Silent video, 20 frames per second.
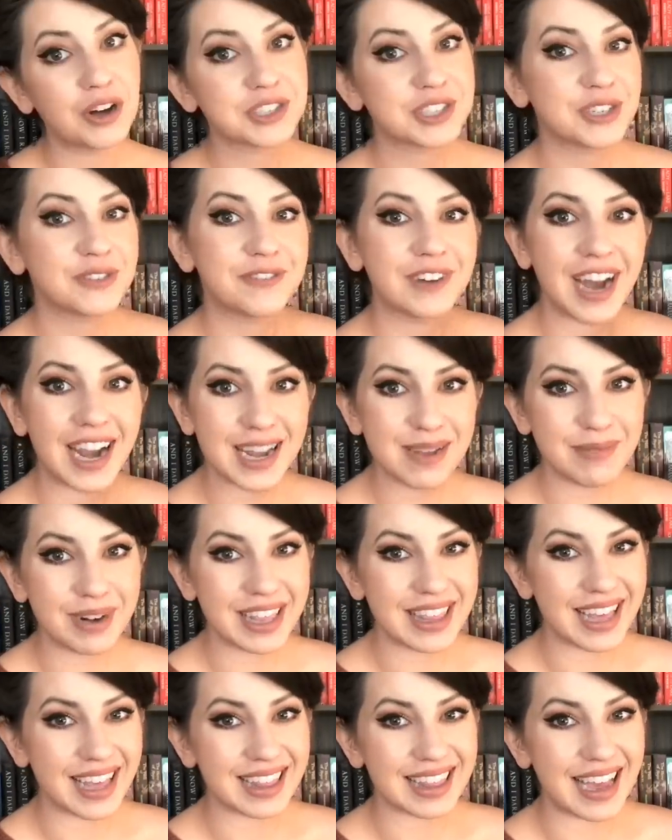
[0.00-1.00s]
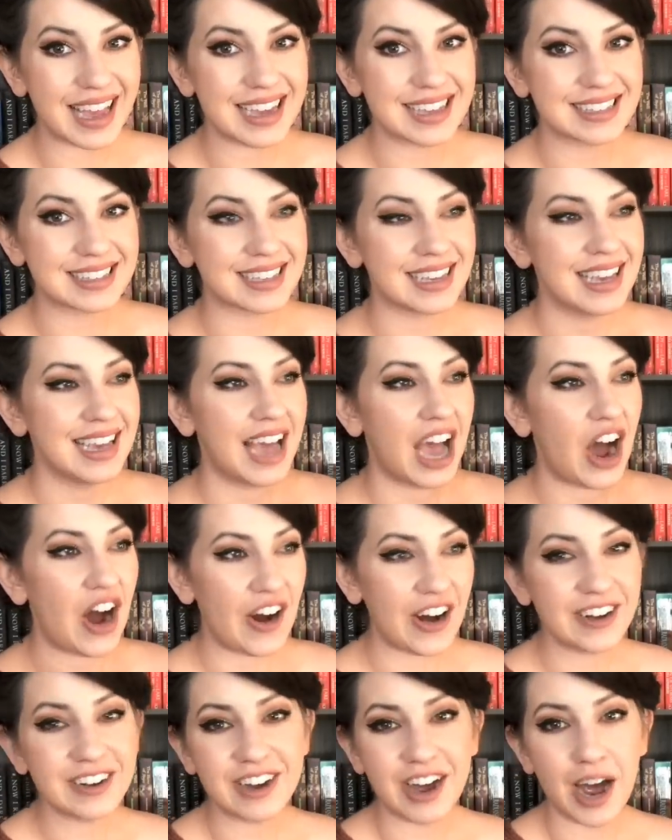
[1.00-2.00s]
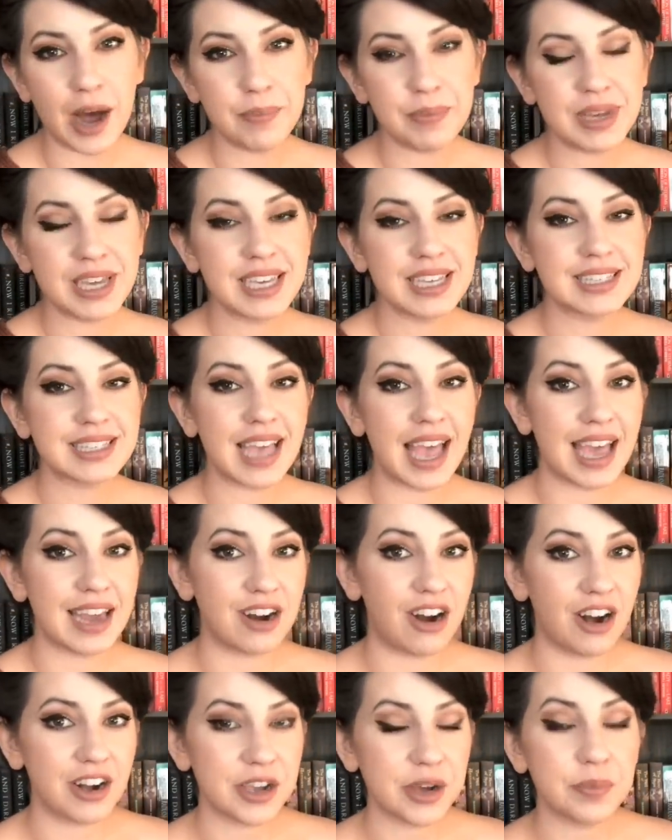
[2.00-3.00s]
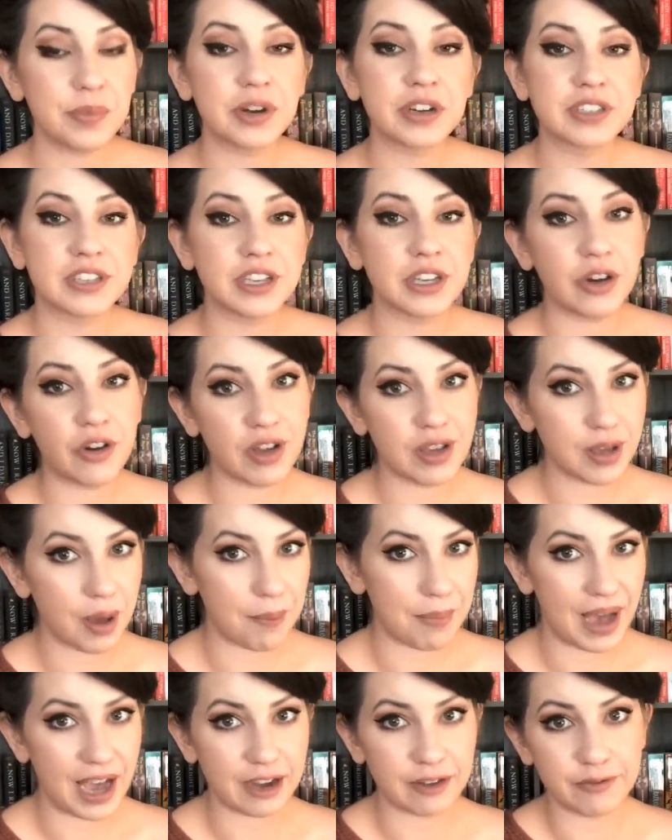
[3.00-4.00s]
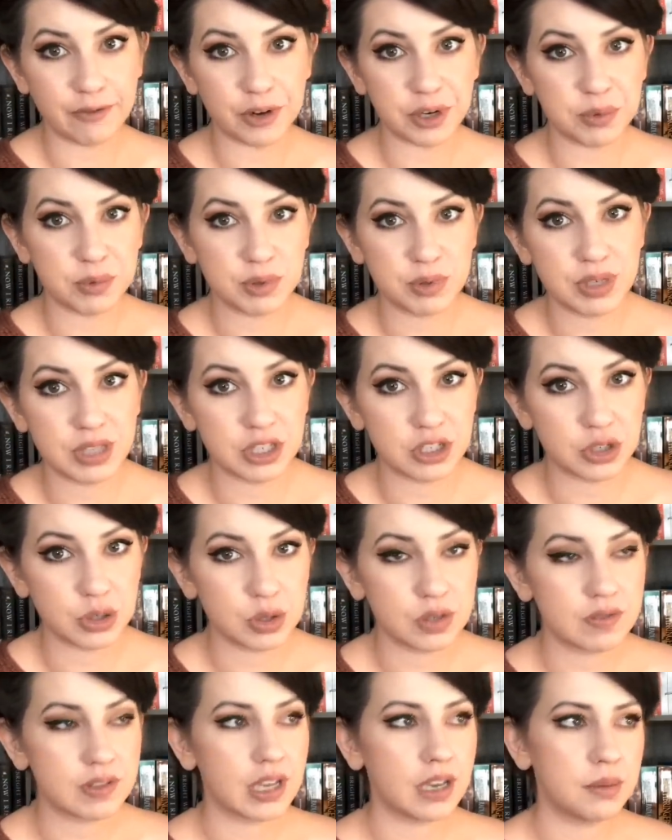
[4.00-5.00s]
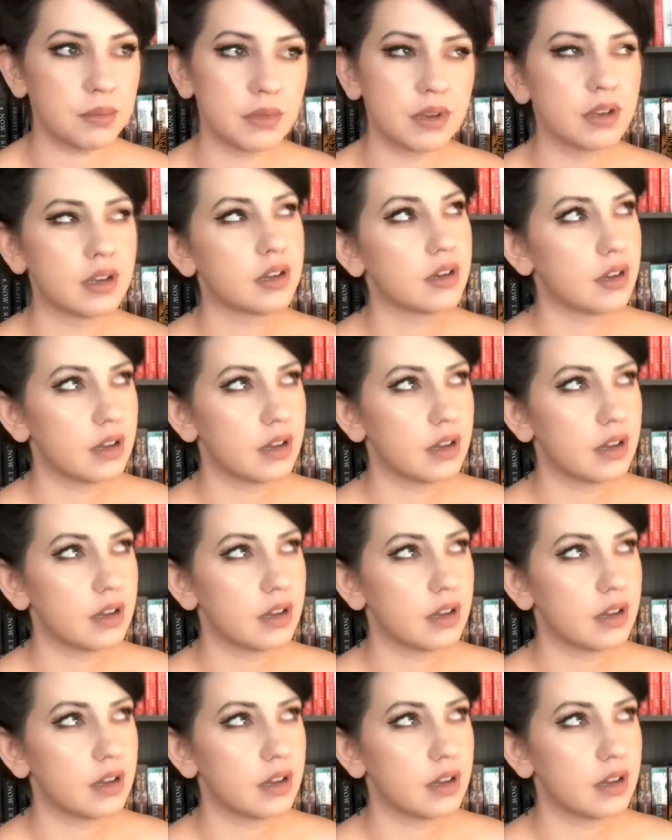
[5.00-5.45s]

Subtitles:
Also, for anybody that likes hard copies and audiobooks and going back and forth between the two of them,